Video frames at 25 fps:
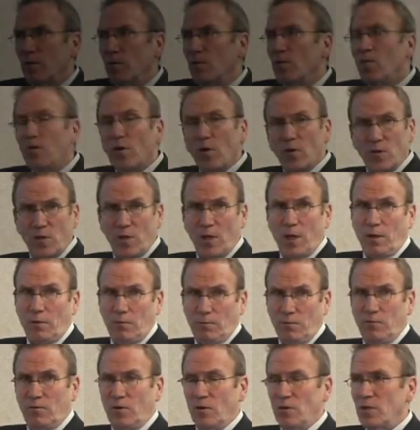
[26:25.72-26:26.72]
First thing,
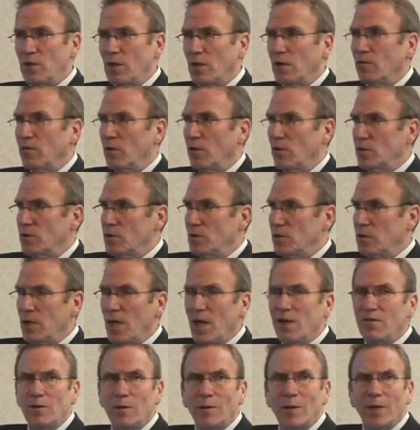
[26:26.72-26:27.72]
first thing first, the
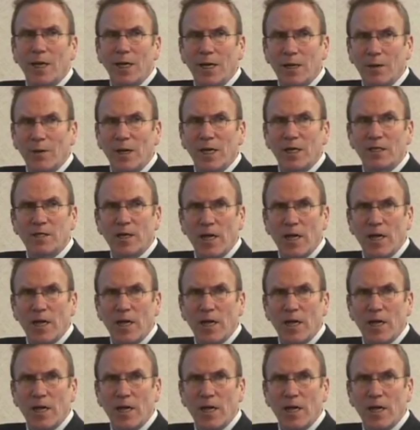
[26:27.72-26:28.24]
AVMA